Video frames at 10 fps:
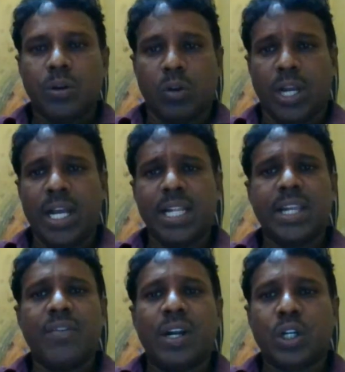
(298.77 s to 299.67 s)
Okay,
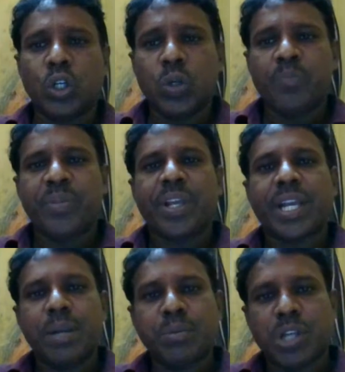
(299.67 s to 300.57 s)
they want to
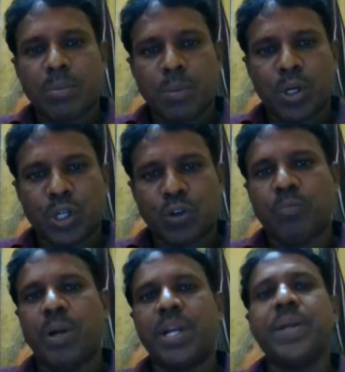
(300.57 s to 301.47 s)
keep some amount
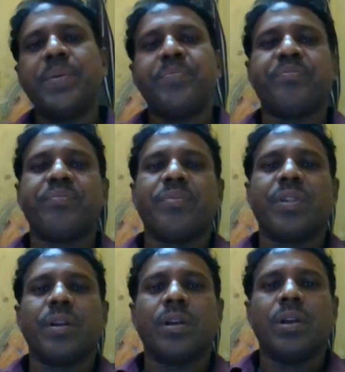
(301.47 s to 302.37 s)
of money
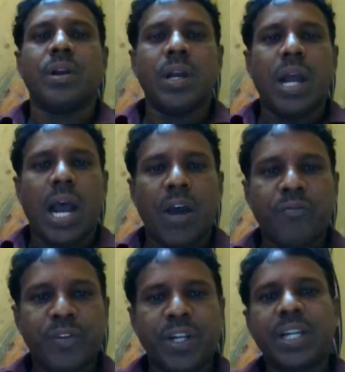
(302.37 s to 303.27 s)

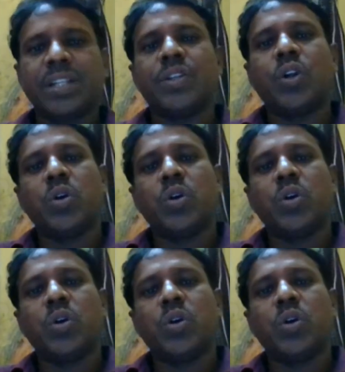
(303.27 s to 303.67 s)
after